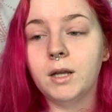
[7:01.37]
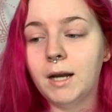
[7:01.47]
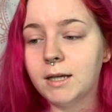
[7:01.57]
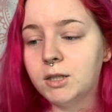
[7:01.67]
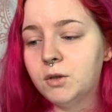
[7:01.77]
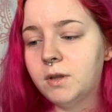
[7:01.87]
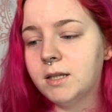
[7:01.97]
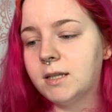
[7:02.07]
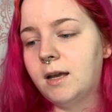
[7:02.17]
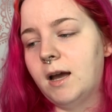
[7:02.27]
the next two
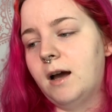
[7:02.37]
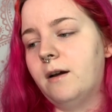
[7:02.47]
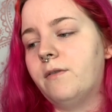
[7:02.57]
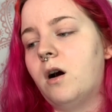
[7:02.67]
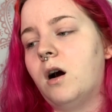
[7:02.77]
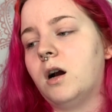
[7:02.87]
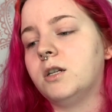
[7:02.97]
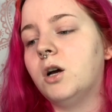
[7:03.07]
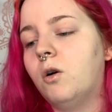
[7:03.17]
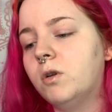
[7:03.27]
things I have are
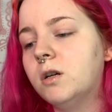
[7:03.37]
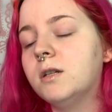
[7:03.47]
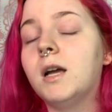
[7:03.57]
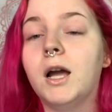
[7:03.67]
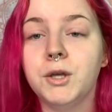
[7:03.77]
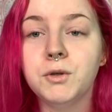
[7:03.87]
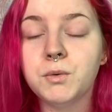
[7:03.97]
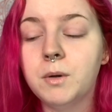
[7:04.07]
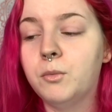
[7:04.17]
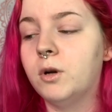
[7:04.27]
toners. I use
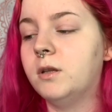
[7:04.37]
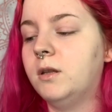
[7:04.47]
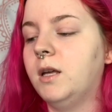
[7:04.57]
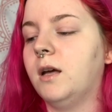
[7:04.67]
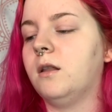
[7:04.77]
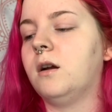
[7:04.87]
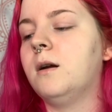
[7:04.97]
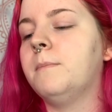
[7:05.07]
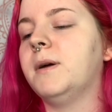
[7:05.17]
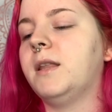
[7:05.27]
one more than the
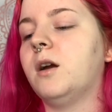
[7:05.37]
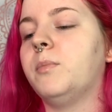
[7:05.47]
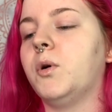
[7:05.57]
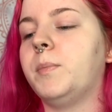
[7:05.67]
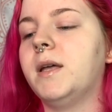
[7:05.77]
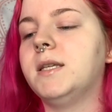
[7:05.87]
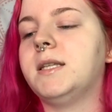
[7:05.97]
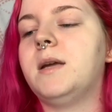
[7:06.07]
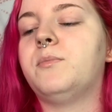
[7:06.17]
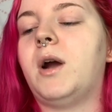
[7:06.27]
other, but they are both by the
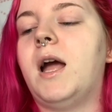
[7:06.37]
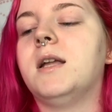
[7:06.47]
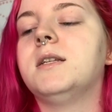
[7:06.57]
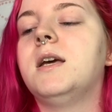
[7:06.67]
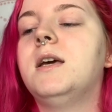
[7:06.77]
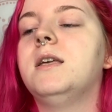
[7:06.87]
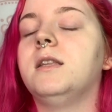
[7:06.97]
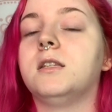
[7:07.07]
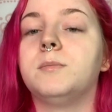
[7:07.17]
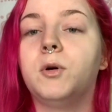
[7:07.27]
same brand.
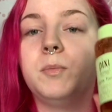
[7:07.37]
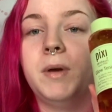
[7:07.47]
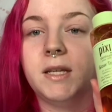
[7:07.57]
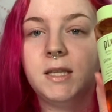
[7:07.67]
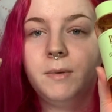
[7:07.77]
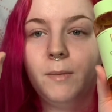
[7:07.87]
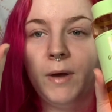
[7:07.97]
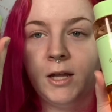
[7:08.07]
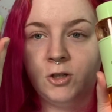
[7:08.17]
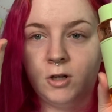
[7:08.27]
These are both Pixie by
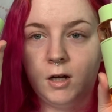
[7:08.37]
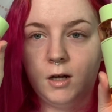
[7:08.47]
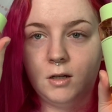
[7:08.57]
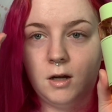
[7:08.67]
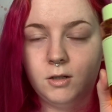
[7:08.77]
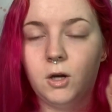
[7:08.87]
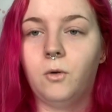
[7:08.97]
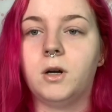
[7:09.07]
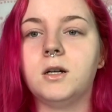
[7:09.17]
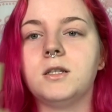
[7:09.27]
Petra
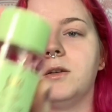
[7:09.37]
toners.